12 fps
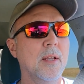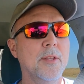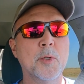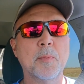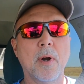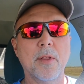Now
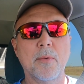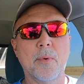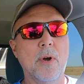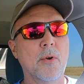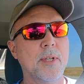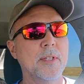this part of the
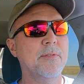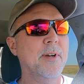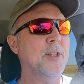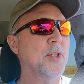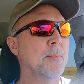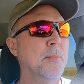road is
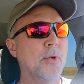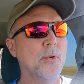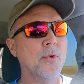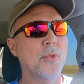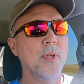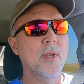very
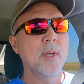smooth.